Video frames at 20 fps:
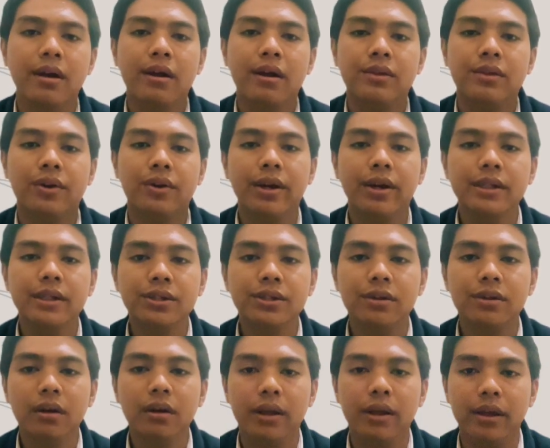
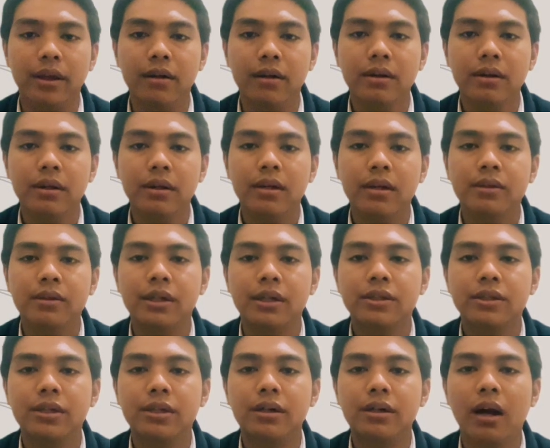Traditionally,
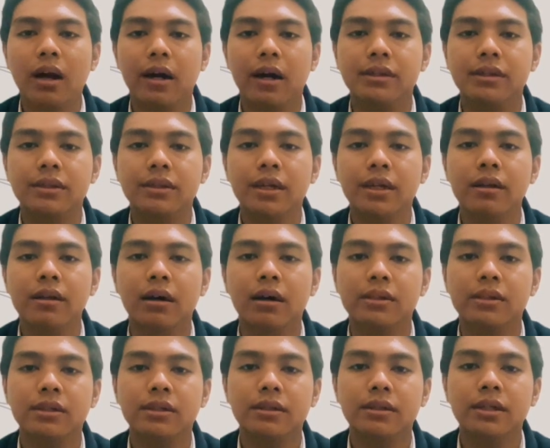teachers are seen
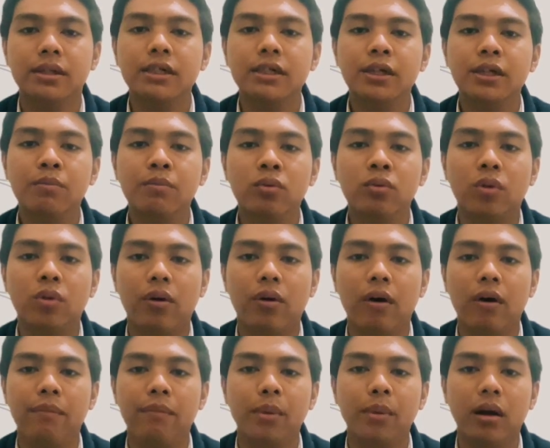as distributor
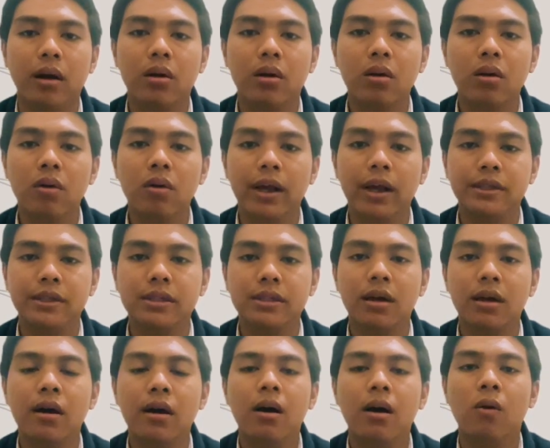of the knowledge
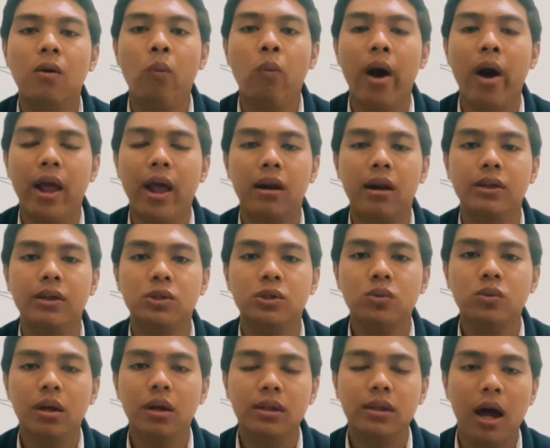while the
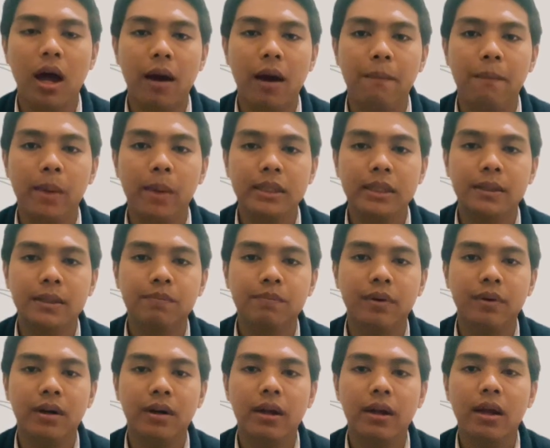students are passive
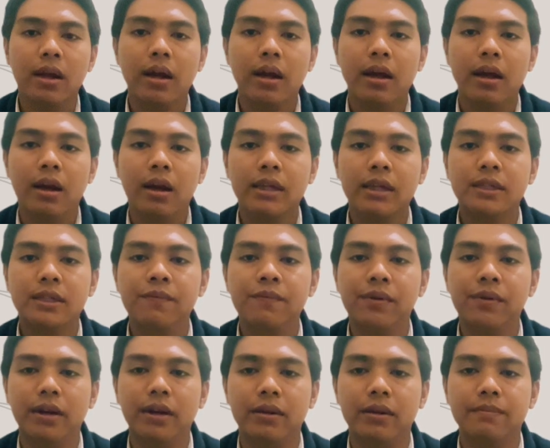
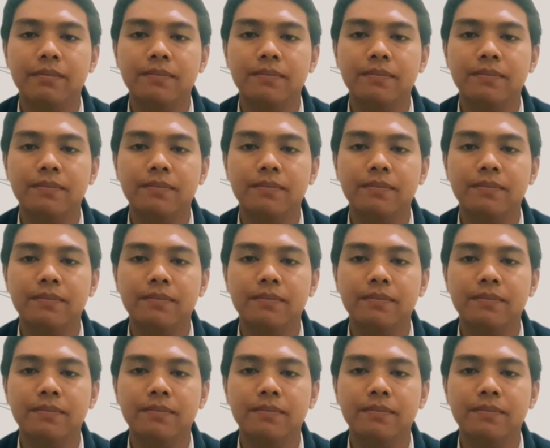recipients.